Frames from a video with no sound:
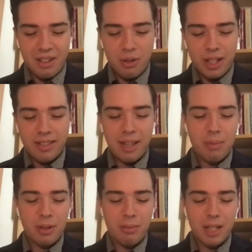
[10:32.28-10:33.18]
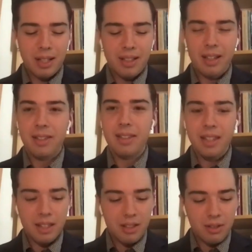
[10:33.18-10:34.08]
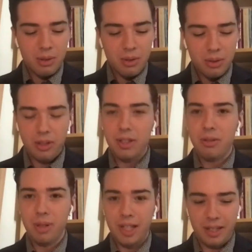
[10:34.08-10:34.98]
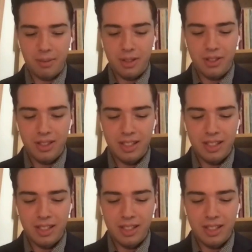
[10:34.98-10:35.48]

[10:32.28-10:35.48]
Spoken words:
you had tabled Bill C-233, which is the